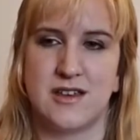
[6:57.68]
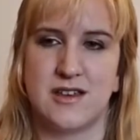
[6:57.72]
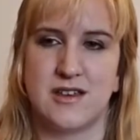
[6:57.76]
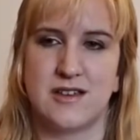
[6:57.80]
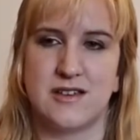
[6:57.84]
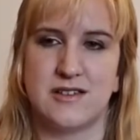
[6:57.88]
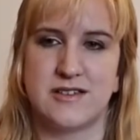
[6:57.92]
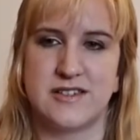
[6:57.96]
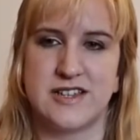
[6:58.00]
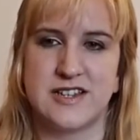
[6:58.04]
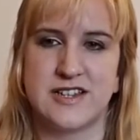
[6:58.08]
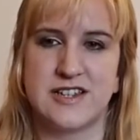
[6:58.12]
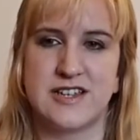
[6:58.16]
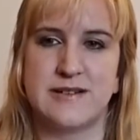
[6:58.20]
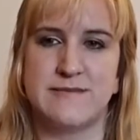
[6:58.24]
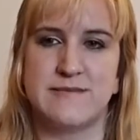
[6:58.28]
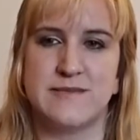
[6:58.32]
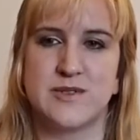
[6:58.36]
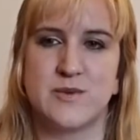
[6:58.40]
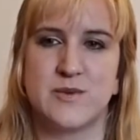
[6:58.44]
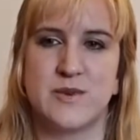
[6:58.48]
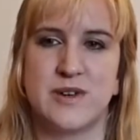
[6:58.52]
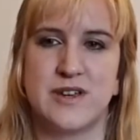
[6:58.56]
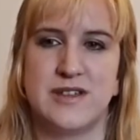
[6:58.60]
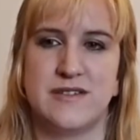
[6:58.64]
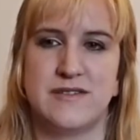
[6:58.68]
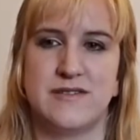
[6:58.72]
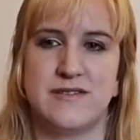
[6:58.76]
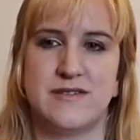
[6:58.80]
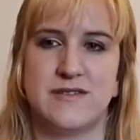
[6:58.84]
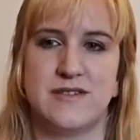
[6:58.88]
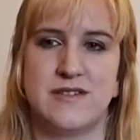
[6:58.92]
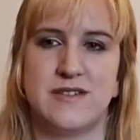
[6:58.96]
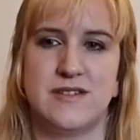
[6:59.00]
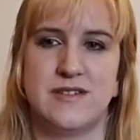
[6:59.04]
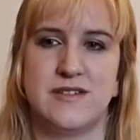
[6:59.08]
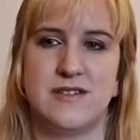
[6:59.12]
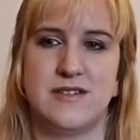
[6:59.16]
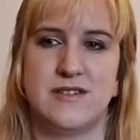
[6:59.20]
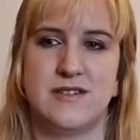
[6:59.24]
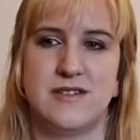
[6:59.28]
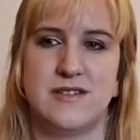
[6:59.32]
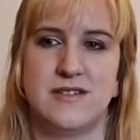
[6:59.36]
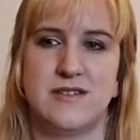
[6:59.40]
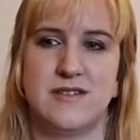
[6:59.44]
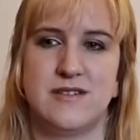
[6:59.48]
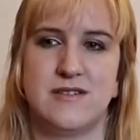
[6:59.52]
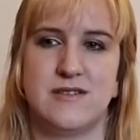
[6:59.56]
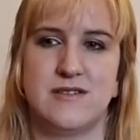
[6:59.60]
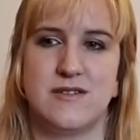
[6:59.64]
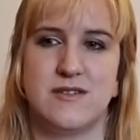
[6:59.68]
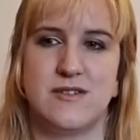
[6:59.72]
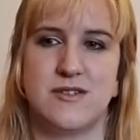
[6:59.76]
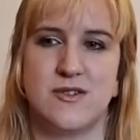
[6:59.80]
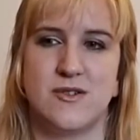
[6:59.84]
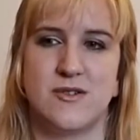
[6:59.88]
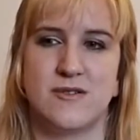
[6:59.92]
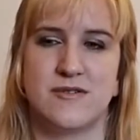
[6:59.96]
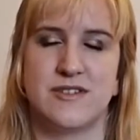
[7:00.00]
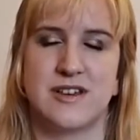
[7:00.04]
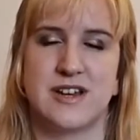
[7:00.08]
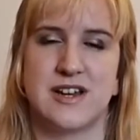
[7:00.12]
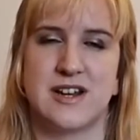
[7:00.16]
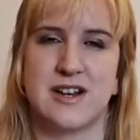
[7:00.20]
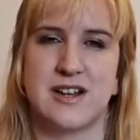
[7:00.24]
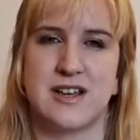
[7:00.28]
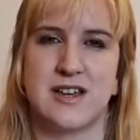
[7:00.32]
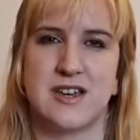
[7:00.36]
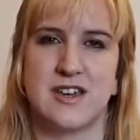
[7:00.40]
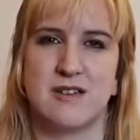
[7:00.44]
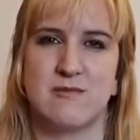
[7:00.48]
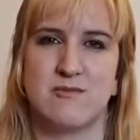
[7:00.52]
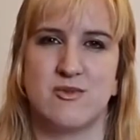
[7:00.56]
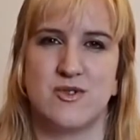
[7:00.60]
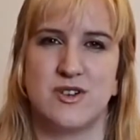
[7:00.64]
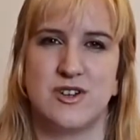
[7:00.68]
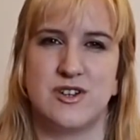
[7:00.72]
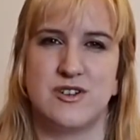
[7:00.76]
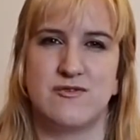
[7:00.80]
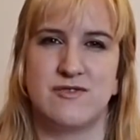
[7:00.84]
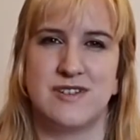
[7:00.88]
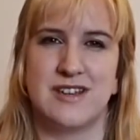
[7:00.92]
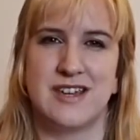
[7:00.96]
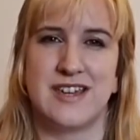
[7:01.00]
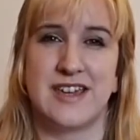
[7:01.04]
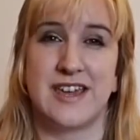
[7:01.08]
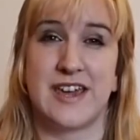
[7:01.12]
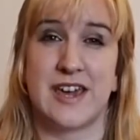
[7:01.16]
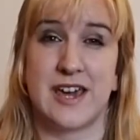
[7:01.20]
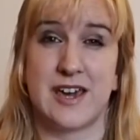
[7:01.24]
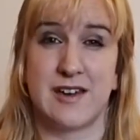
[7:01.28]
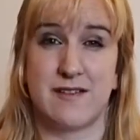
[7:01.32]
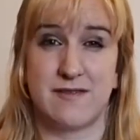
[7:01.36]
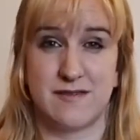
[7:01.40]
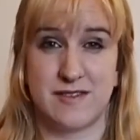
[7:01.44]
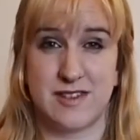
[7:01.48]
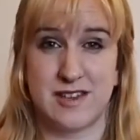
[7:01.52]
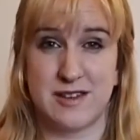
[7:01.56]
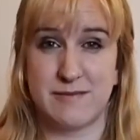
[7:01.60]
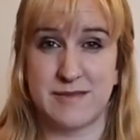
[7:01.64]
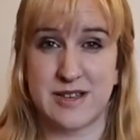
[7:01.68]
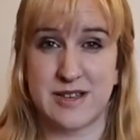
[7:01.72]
Sometimes when they're not that likeable, you don't really care for them